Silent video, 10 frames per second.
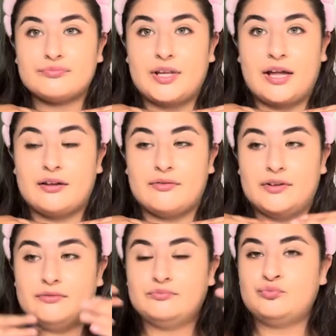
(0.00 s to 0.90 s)
I love
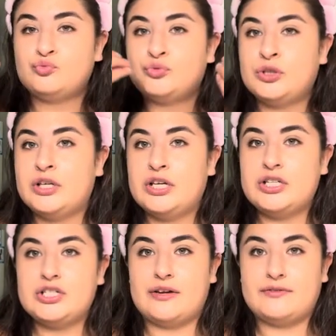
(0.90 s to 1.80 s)
it.
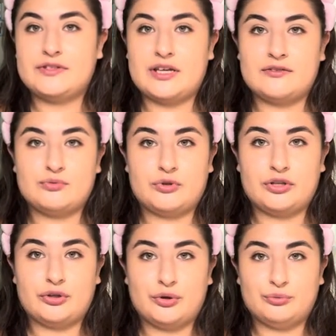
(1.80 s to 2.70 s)
Chef's Kiss with the
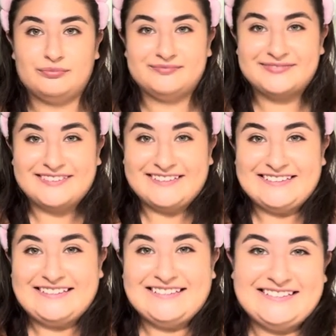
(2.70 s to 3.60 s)
glow.
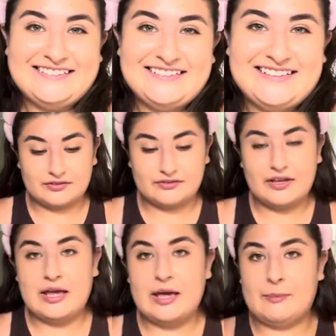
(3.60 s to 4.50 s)

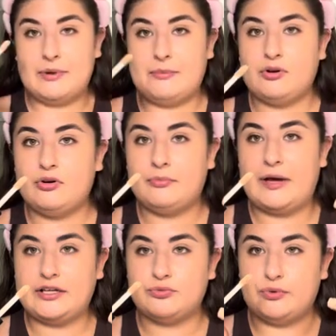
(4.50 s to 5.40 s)
But I'm gonna go
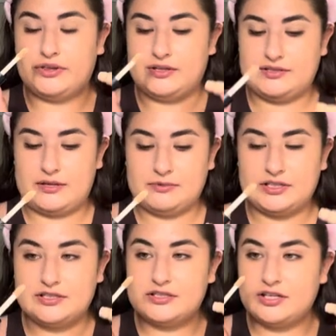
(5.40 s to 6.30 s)
back with the same
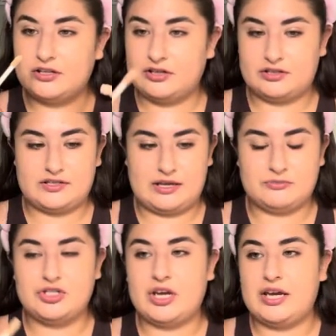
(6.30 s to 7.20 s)
concealer, same
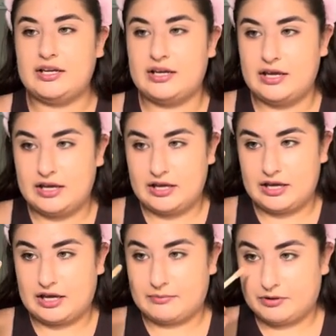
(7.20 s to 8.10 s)
shade.
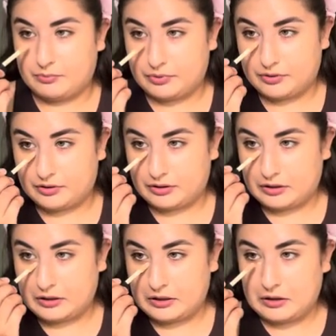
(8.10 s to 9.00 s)
I'm gonna put
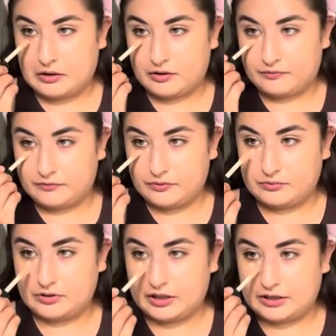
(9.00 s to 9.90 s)
a few
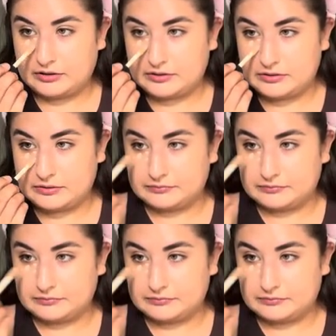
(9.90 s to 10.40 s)
dots.